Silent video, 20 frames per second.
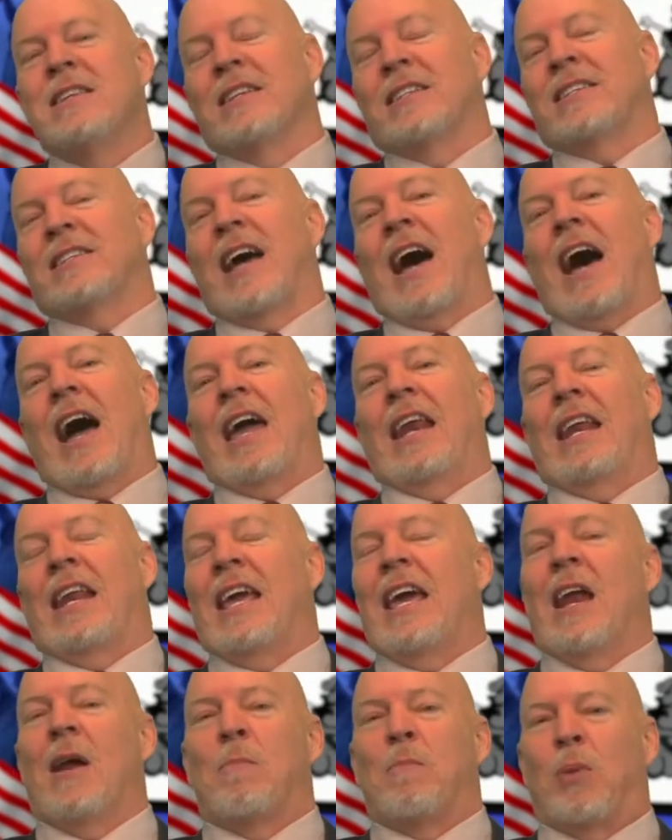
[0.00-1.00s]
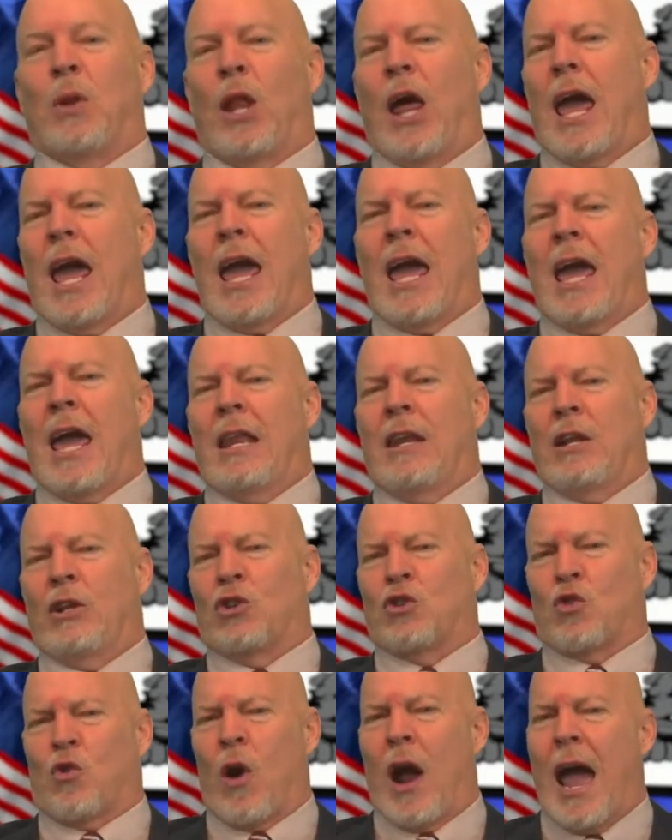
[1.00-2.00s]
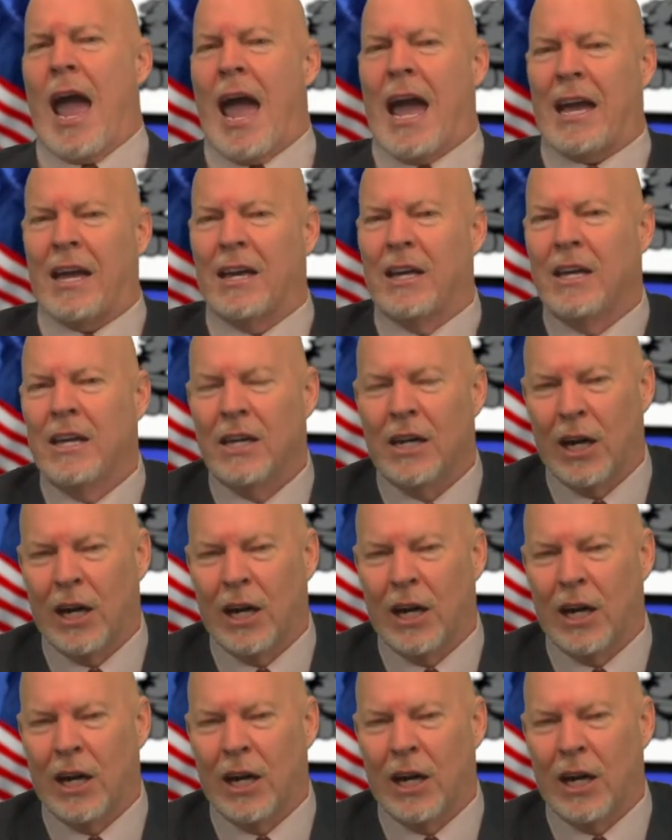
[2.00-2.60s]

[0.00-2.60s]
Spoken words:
decided he had a plan to track,